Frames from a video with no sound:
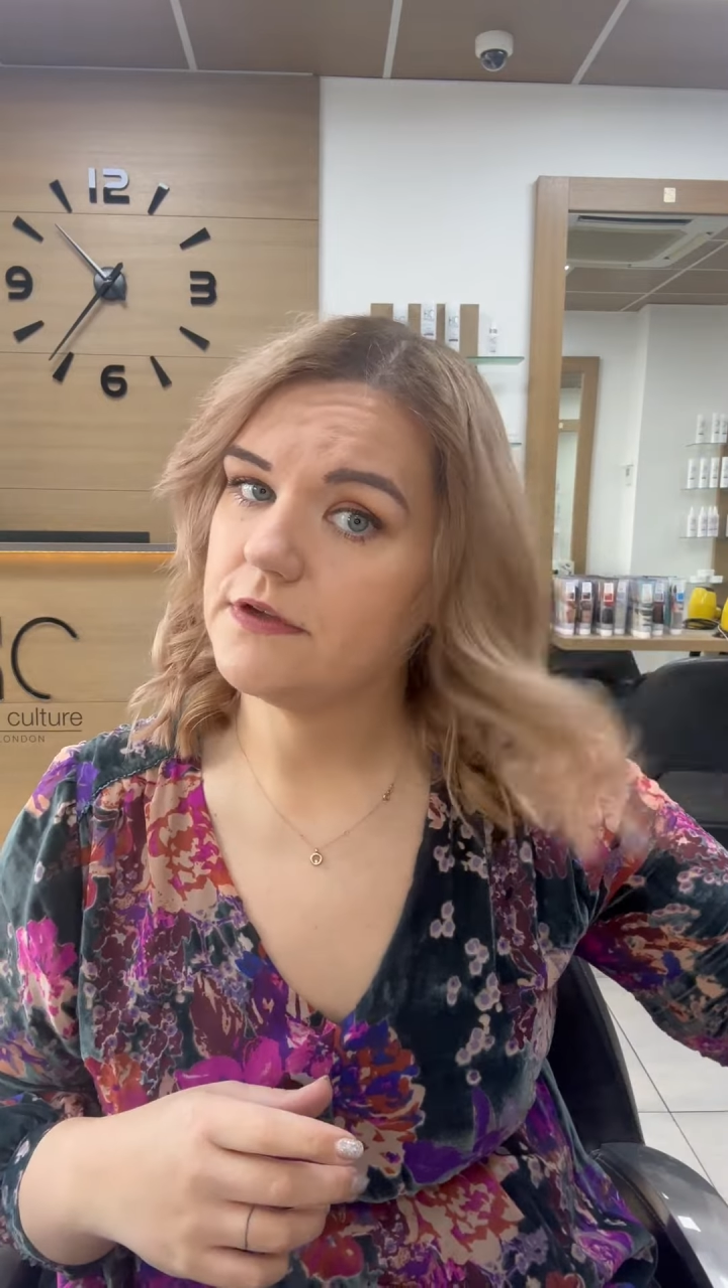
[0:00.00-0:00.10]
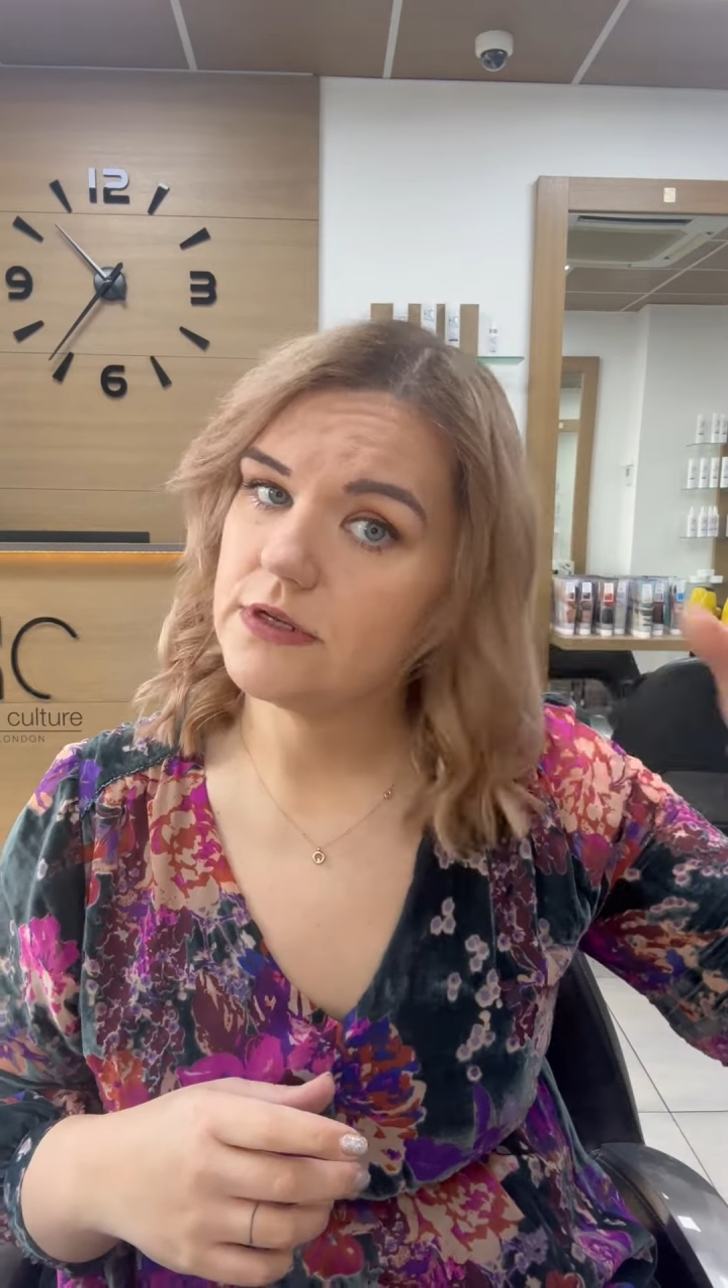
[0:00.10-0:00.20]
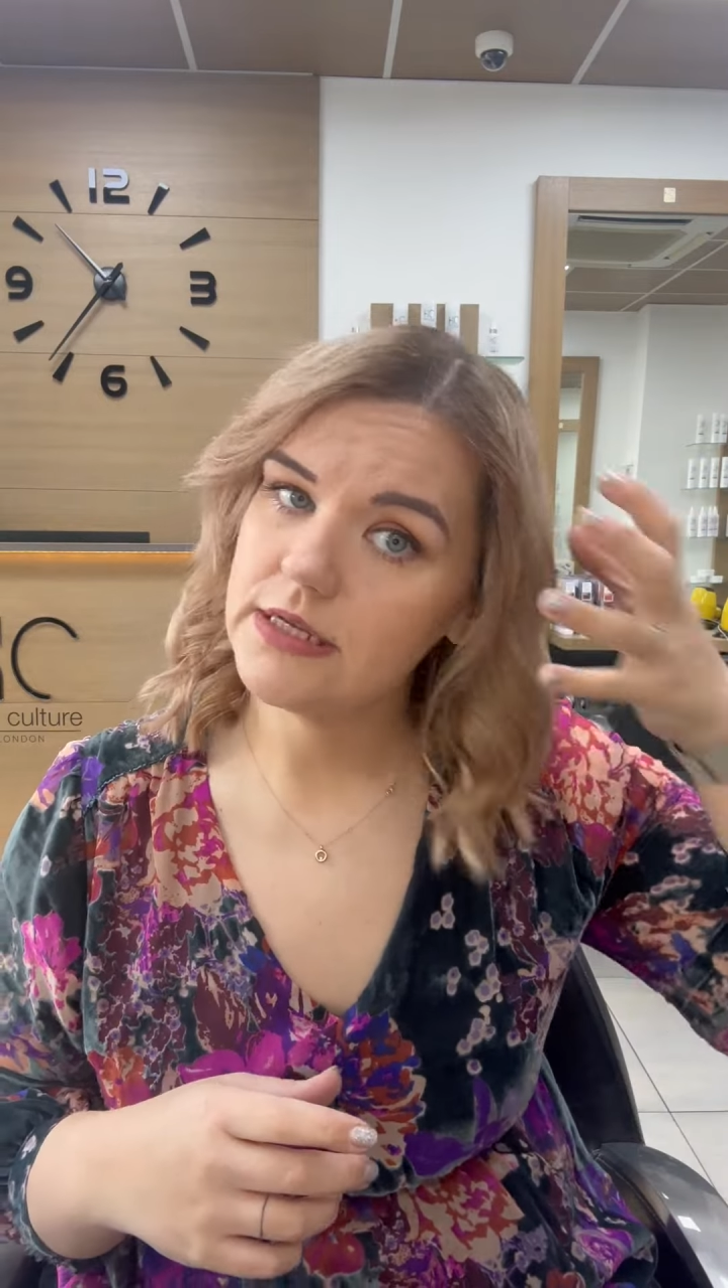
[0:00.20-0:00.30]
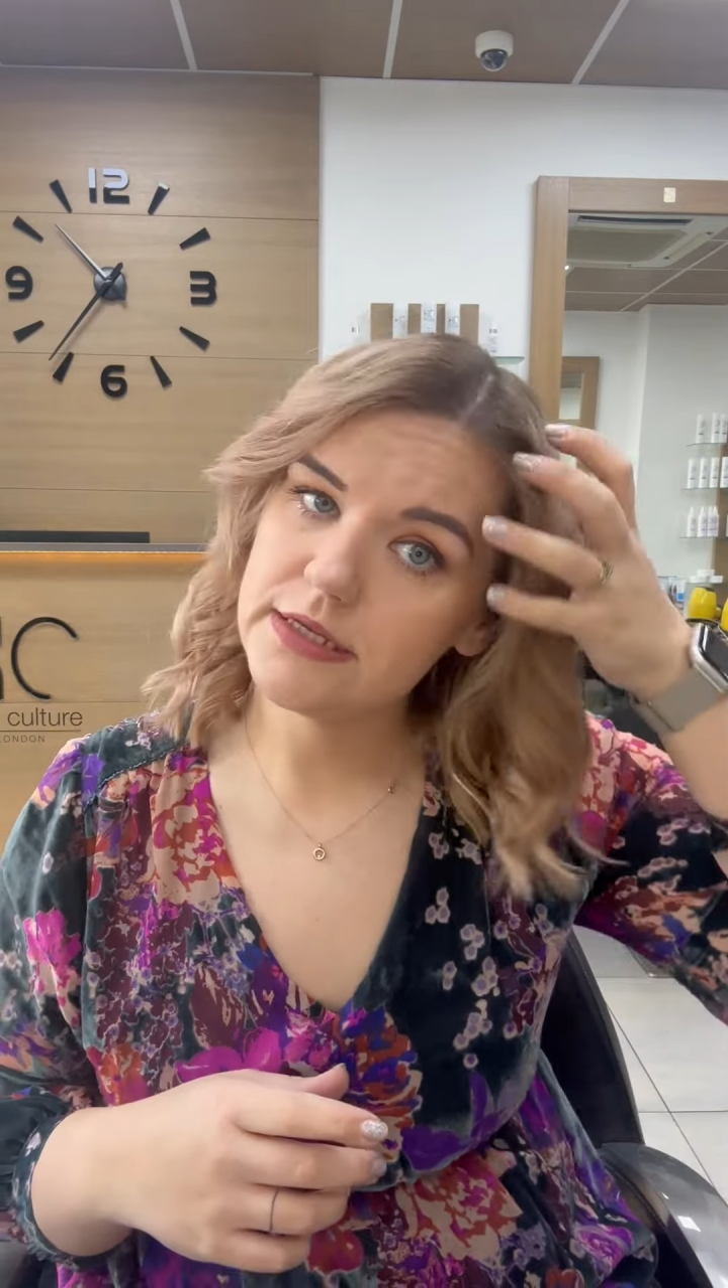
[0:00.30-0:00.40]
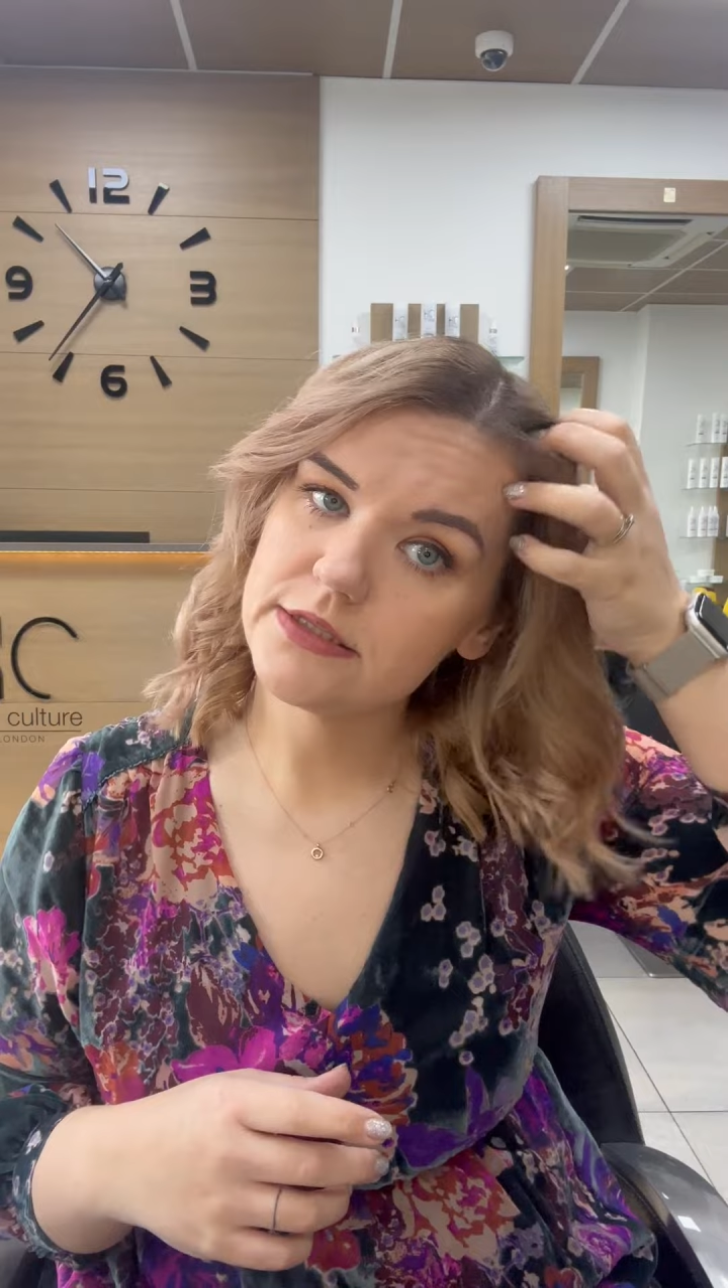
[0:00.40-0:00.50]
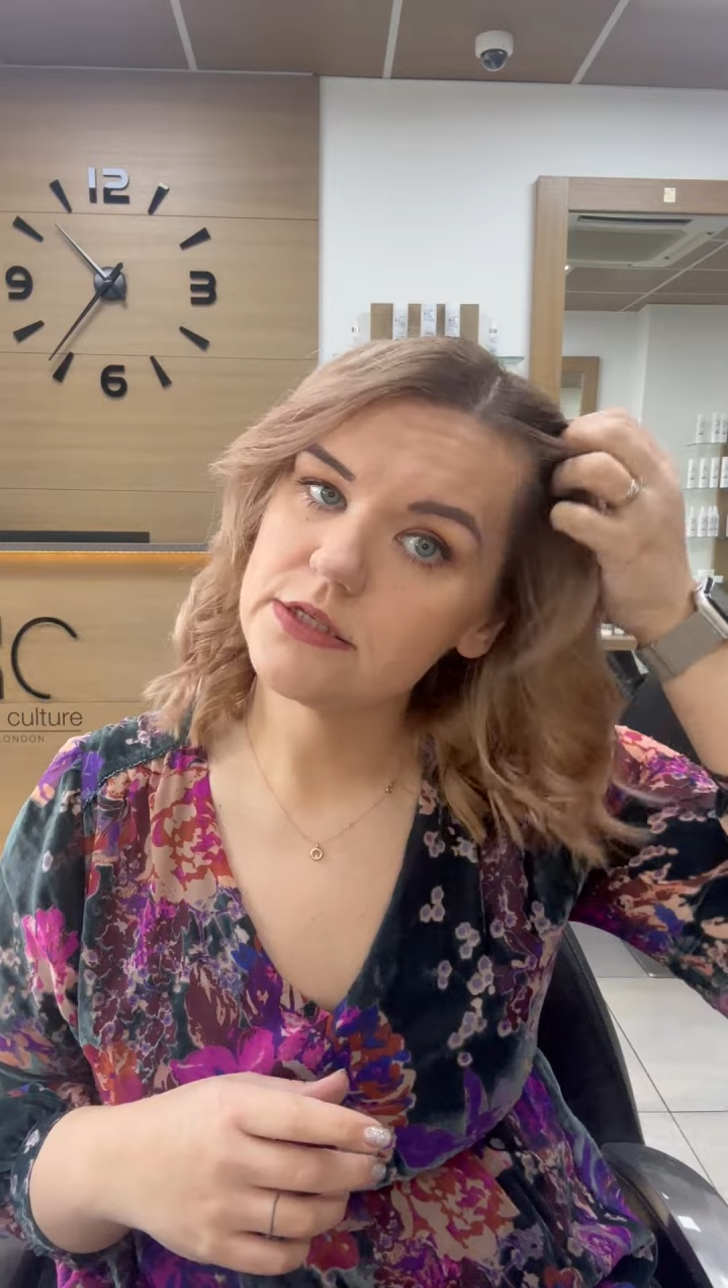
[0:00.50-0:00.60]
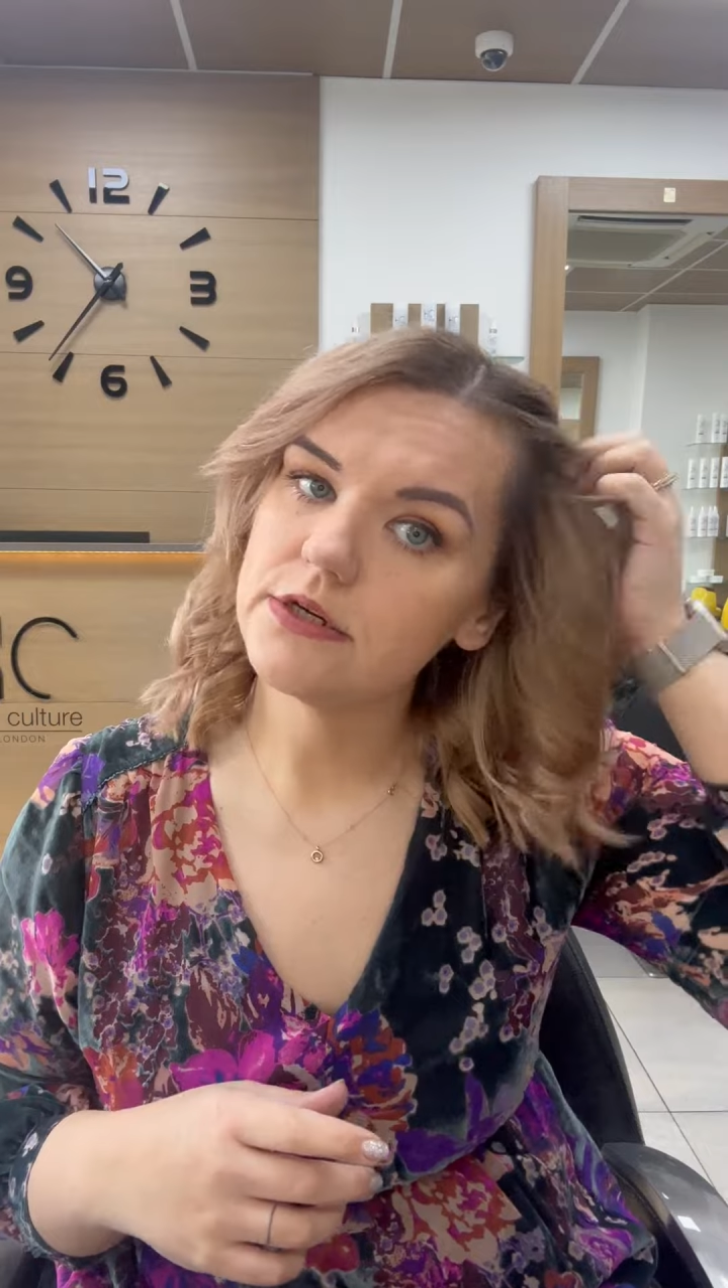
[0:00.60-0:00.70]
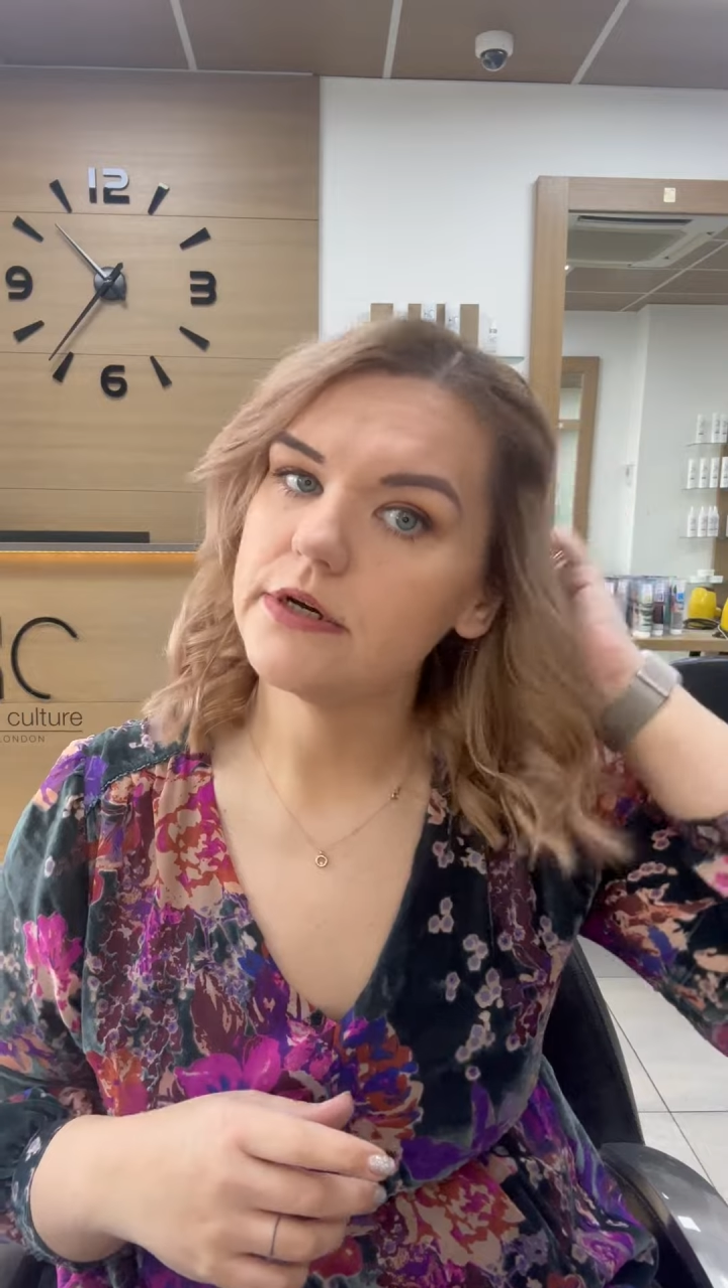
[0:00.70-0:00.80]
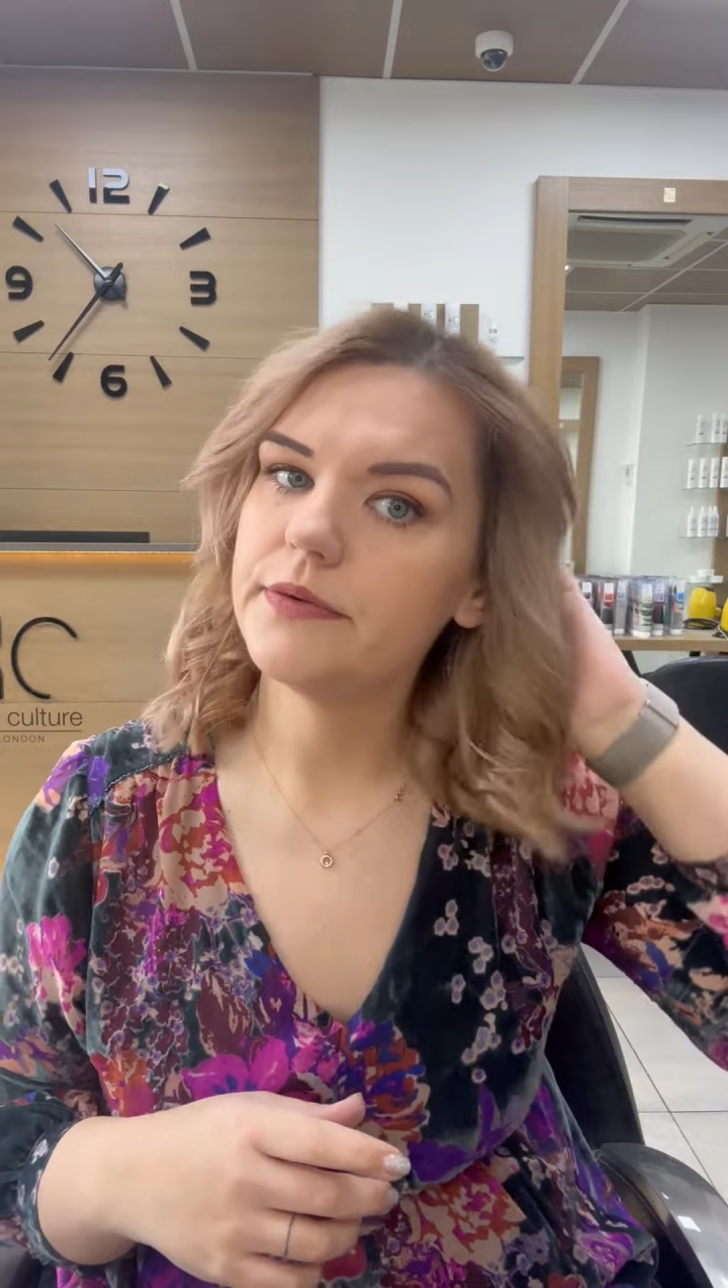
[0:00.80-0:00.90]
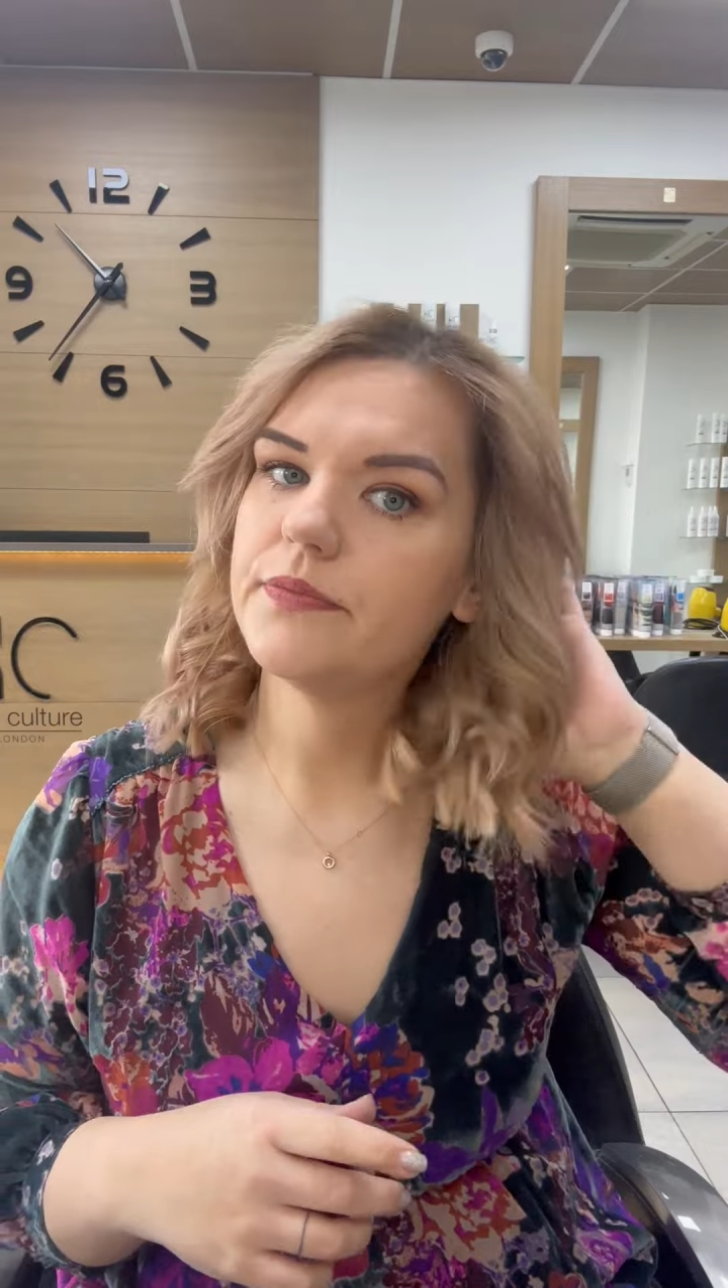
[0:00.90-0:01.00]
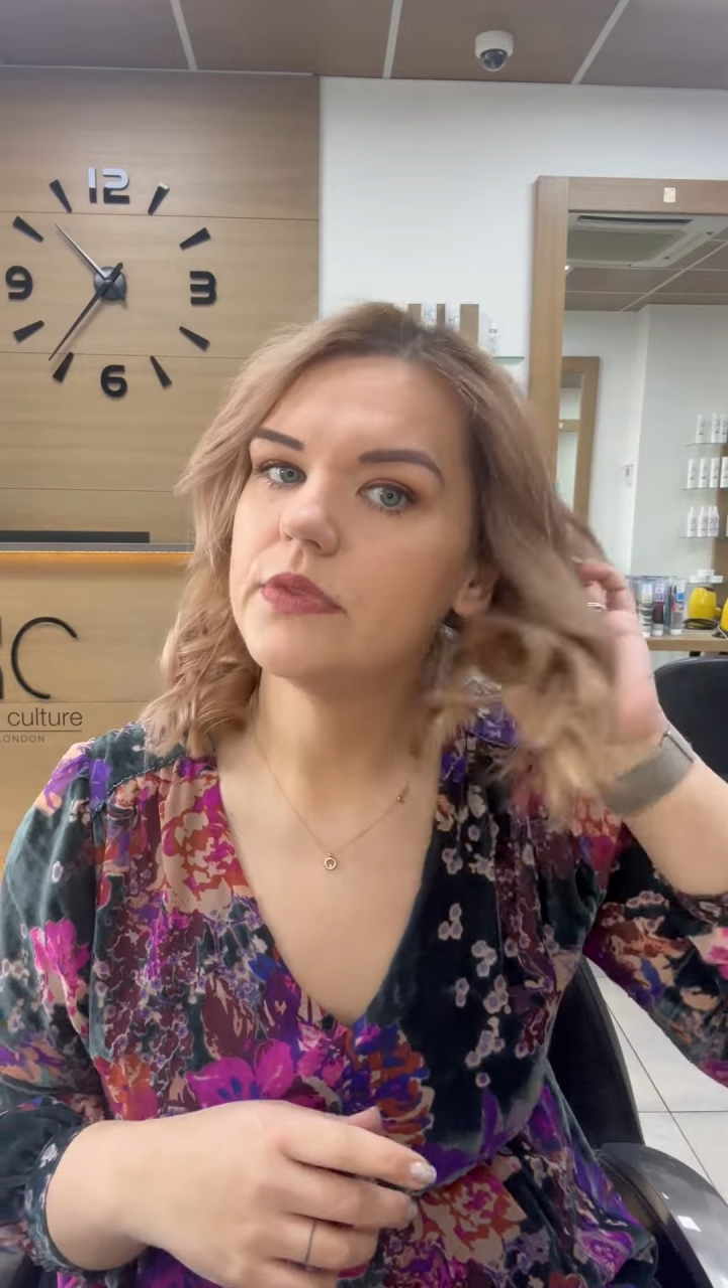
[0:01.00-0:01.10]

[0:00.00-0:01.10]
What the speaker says: you need to.